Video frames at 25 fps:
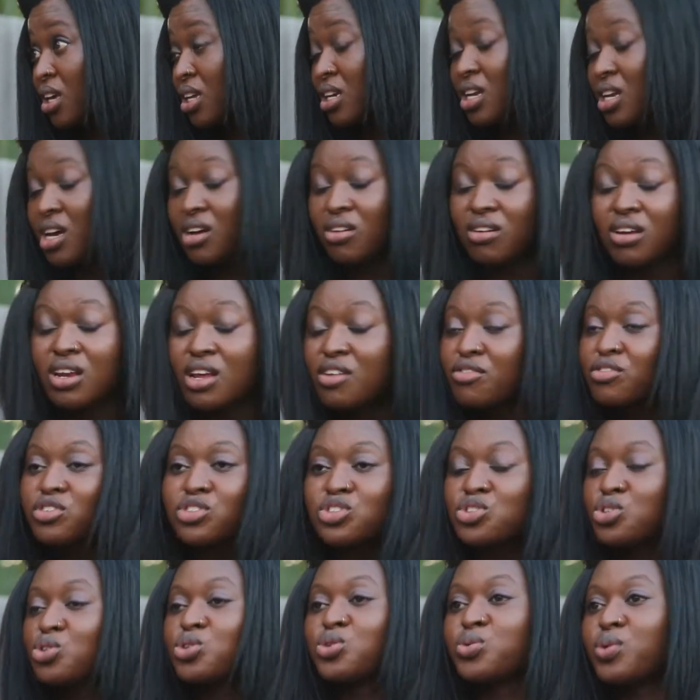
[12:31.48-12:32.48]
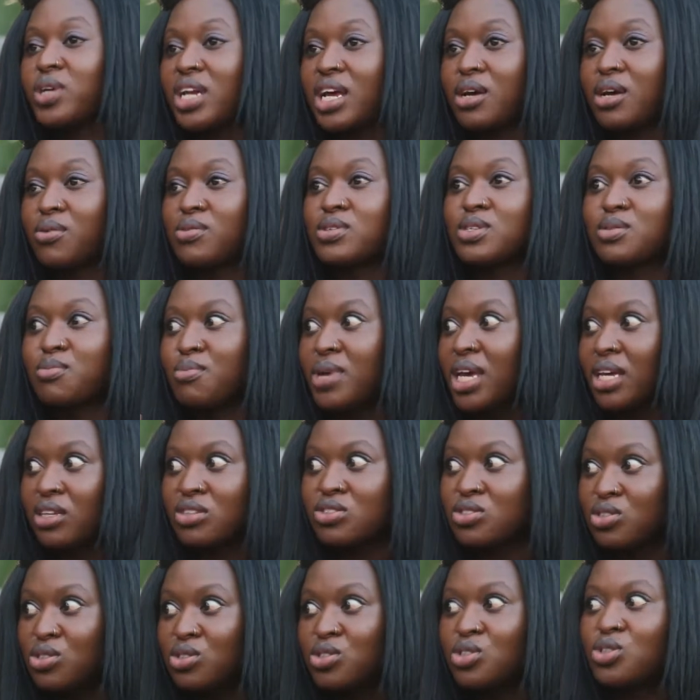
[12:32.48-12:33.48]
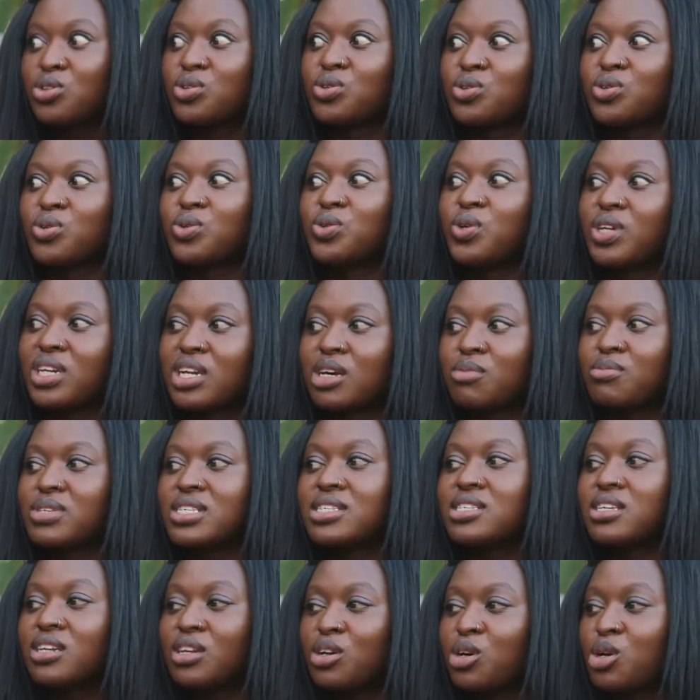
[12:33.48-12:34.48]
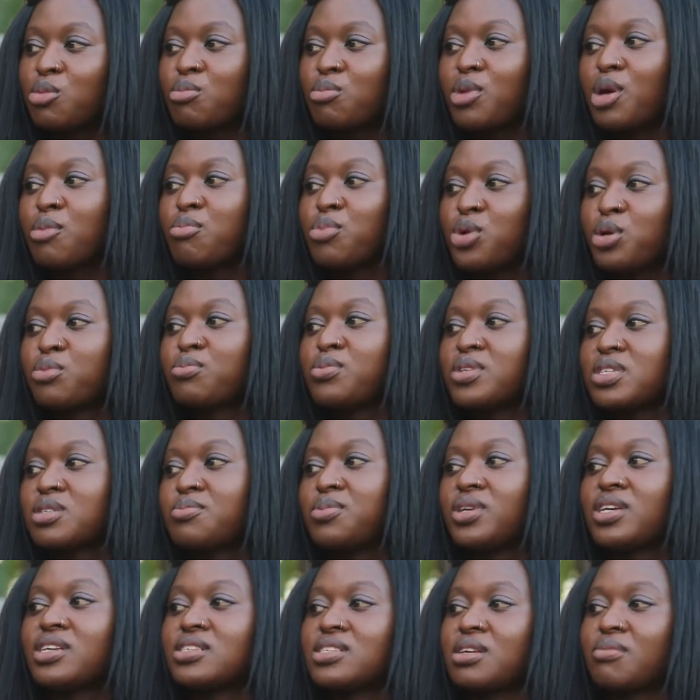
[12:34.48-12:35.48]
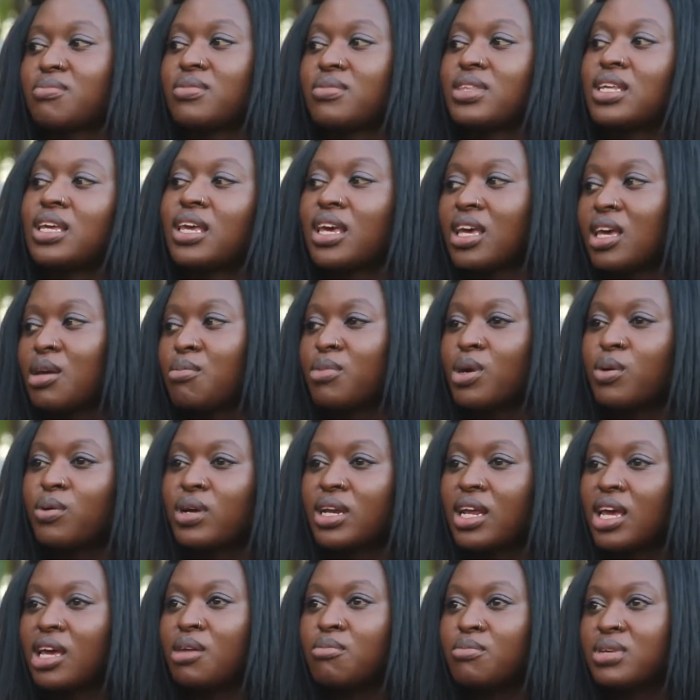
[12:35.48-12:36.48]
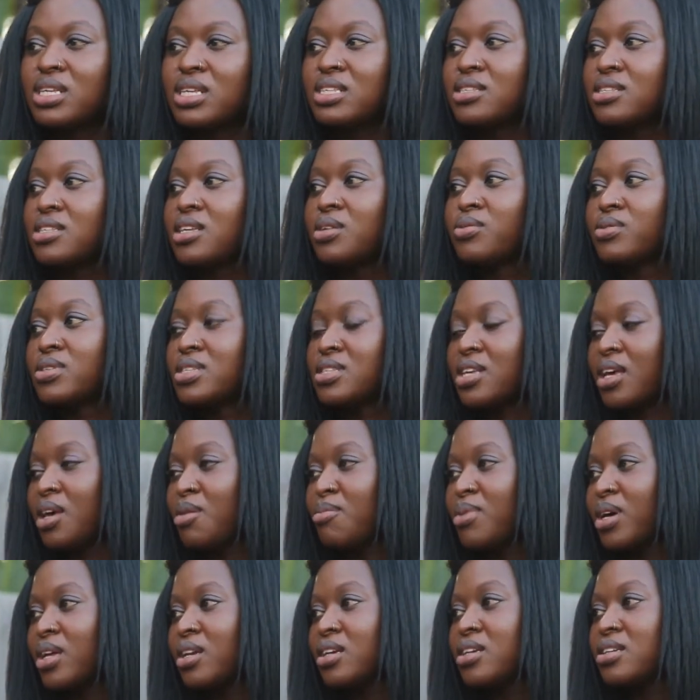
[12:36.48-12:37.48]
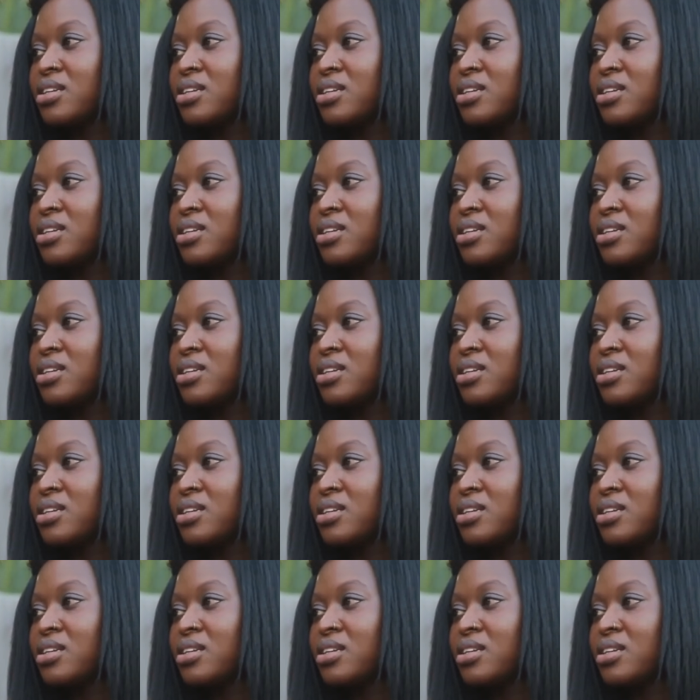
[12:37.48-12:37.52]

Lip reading: And I'll never do what I was made to do, and I'll be sitting on my purpose because I'm thinking about what ABC will say about it.